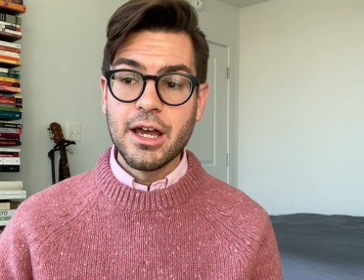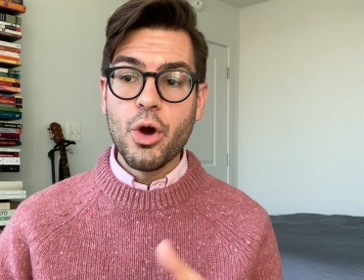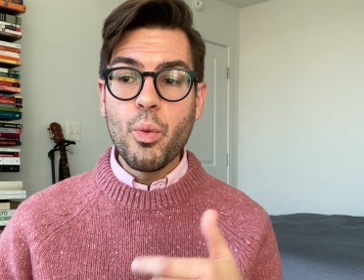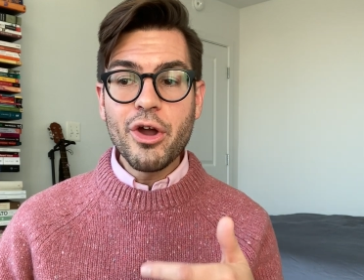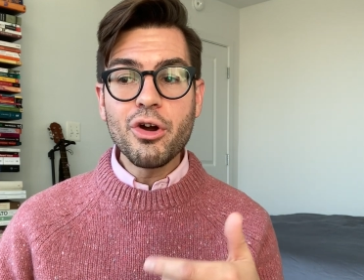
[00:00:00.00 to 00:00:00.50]

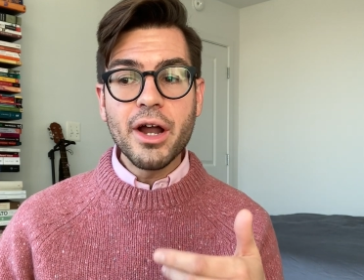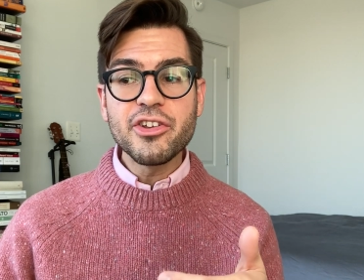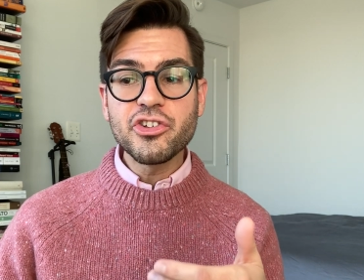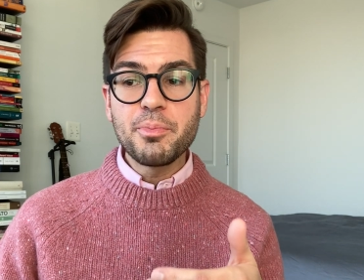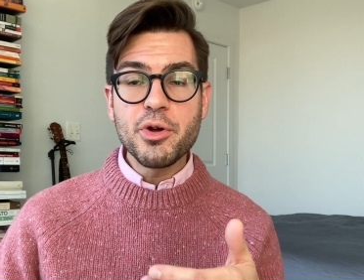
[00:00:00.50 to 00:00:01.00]
We are on a
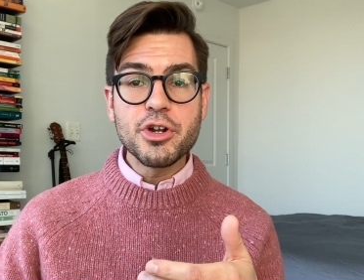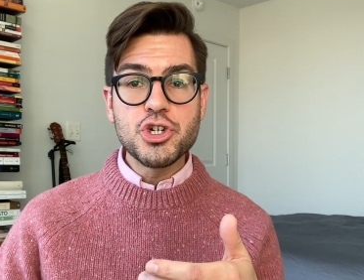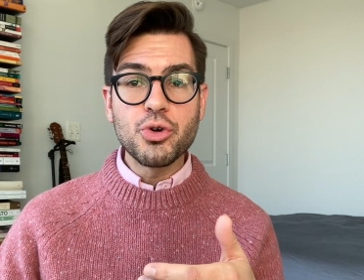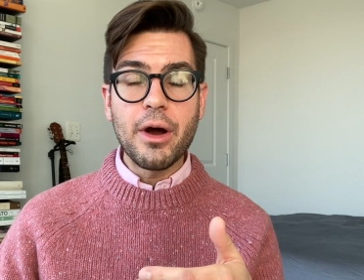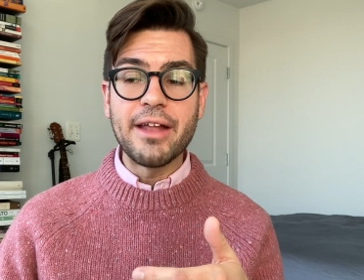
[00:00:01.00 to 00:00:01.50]

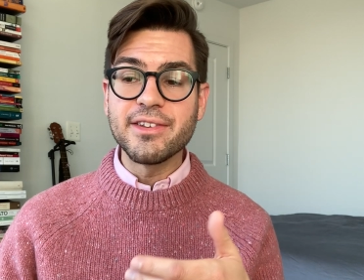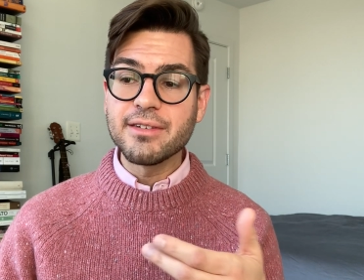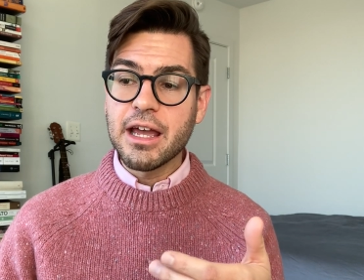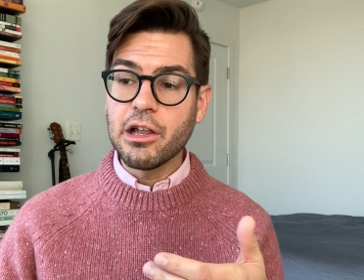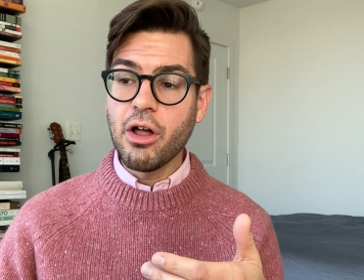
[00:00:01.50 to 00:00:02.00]
spiritual and
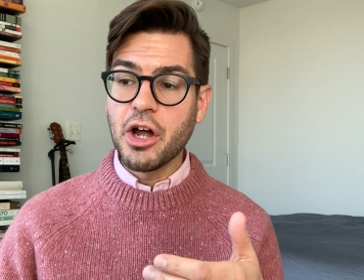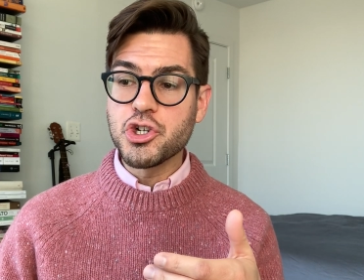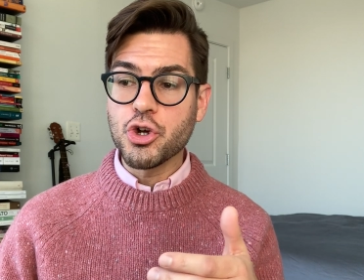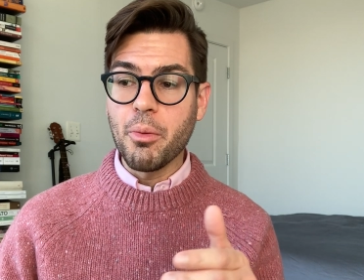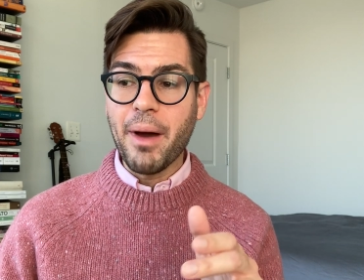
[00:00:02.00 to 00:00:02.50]

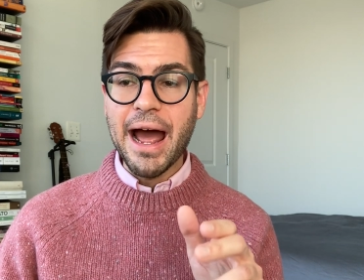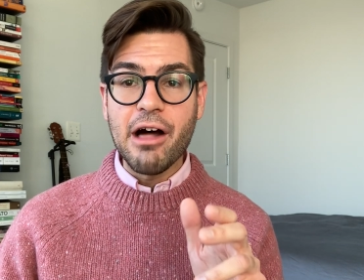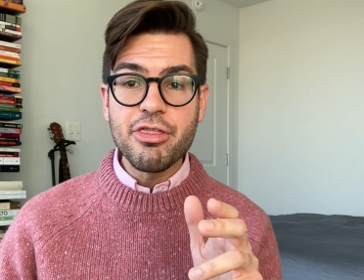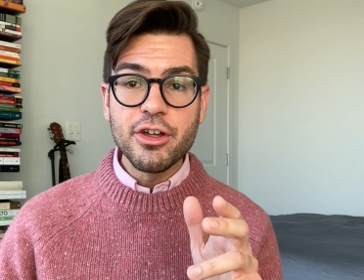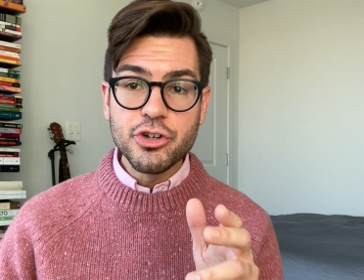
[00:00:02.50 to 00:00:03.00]
psychological
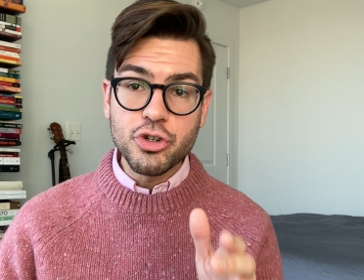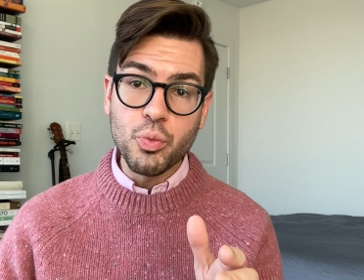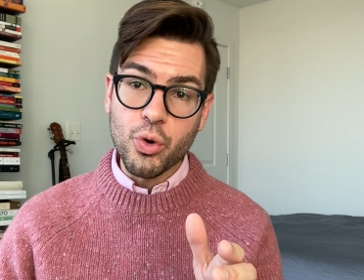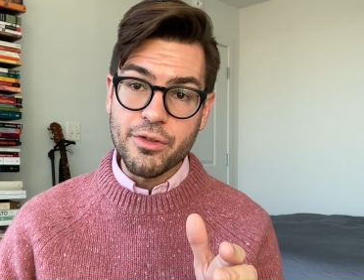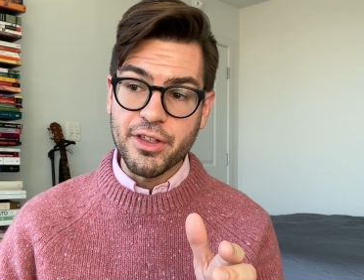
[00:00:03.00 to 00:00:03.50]
path
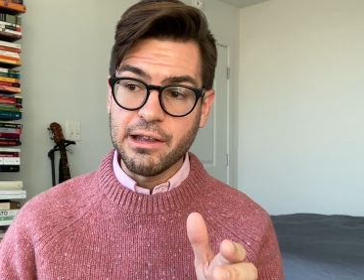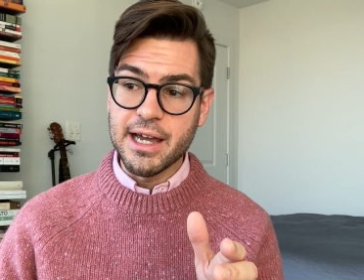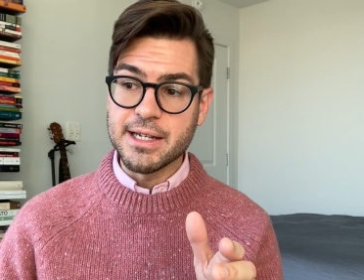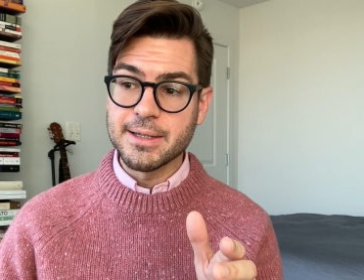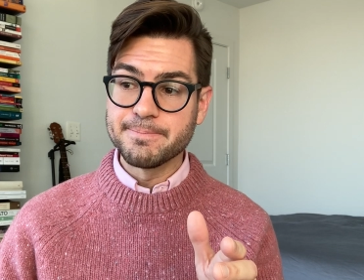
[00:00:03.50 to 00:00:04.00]
toward the
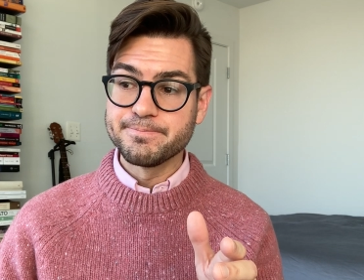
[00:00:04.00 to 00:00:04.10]
light